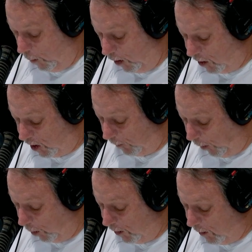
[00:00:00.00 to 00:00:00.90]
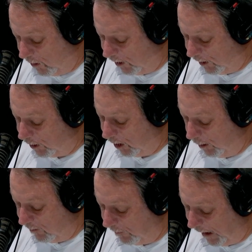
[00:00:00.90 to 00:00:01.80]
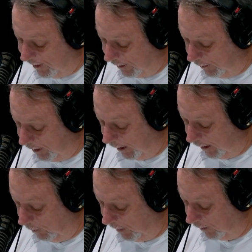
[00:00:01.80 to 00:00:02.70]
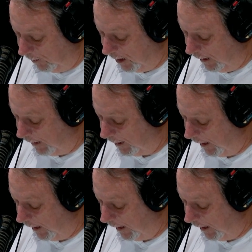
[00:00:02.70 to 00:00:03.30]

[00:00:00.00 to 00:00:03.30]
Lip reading: Which sport uses the terms bicycle kick, penalty and